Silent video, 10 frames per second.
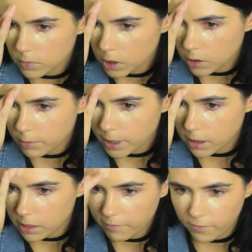little bit
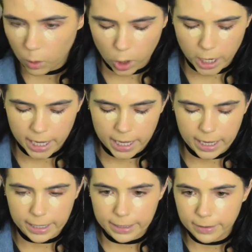on the
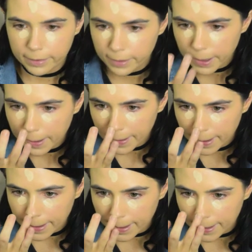forehead,
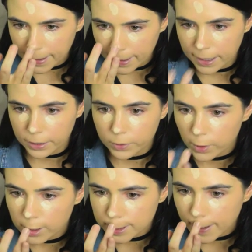and the
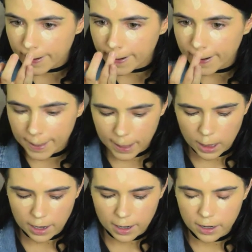nose, and
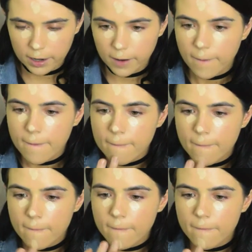there,
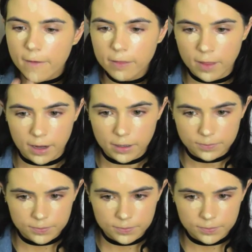and there.